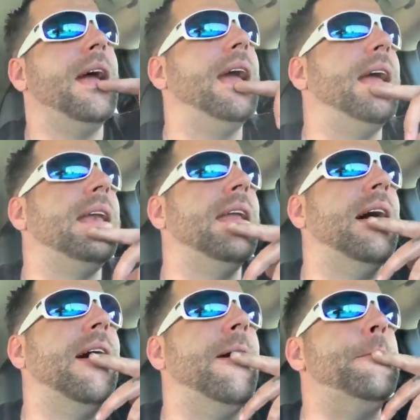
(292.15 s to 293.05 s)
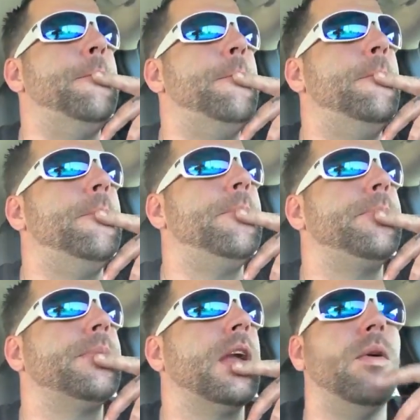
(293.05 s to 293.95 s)
And
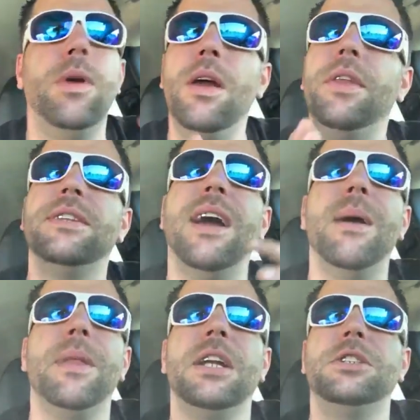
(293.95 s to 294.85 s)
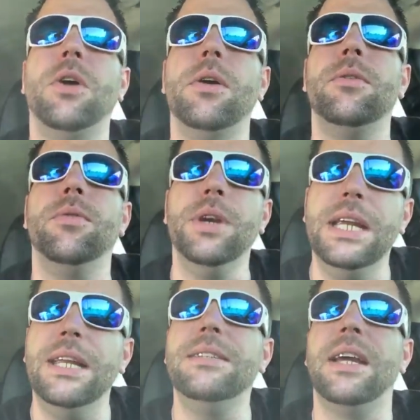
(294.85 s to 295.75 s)
around the time that I started
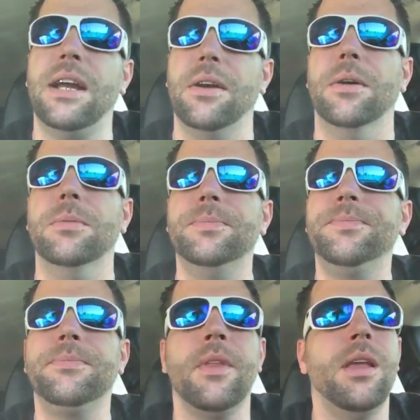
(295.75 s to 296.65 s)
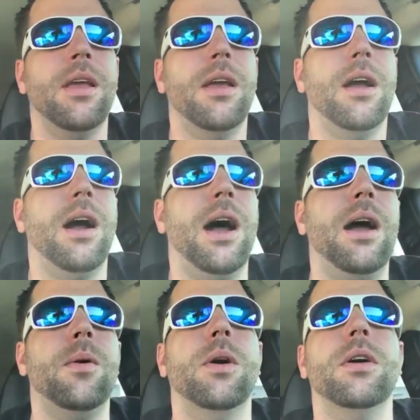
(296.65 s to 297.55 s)
reading tarot,
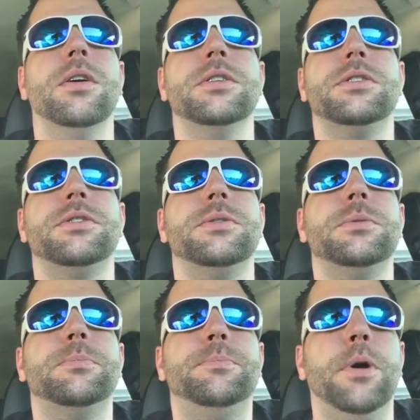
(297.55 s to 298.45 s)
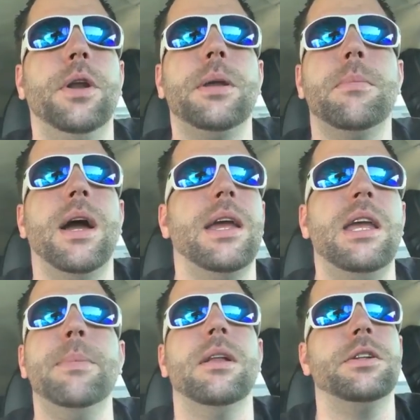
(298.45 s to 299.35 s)
I was putting my
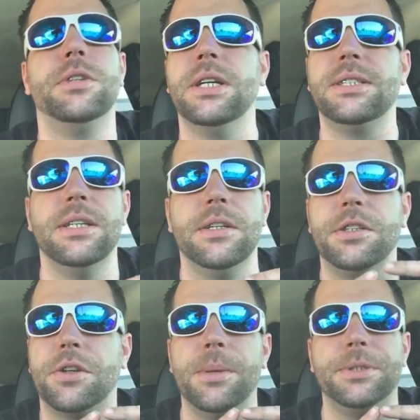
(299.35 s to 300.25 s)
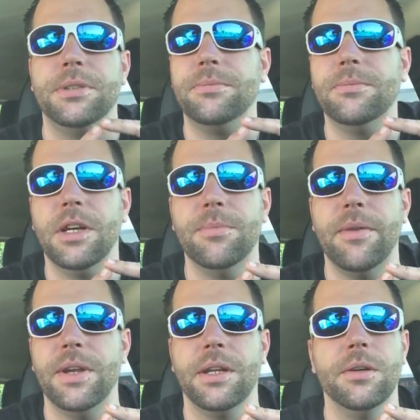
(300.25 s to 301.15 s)
email address in the description of my
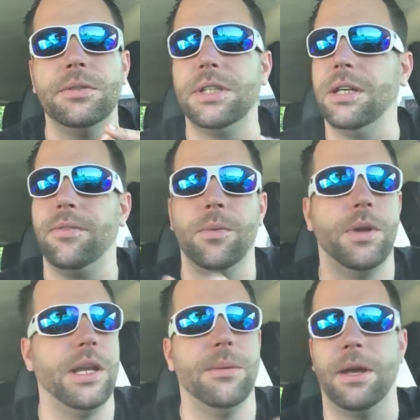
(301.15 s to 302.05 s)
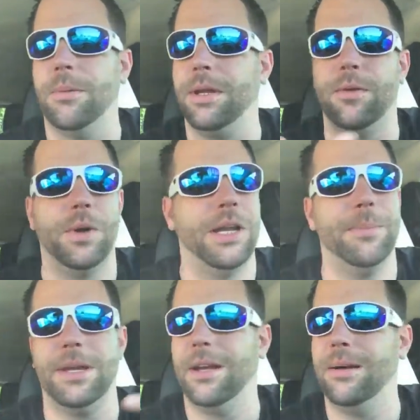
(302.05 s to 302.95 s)
videos, saying if you want to email me, you want to hit
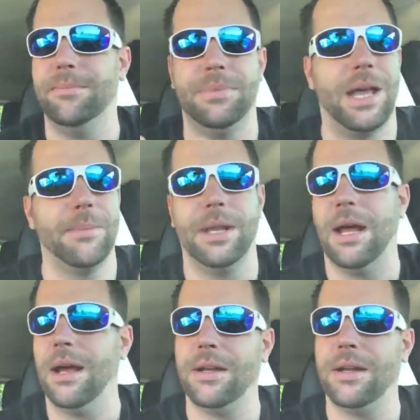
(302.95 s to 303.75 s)
me up, blah, blah, blah,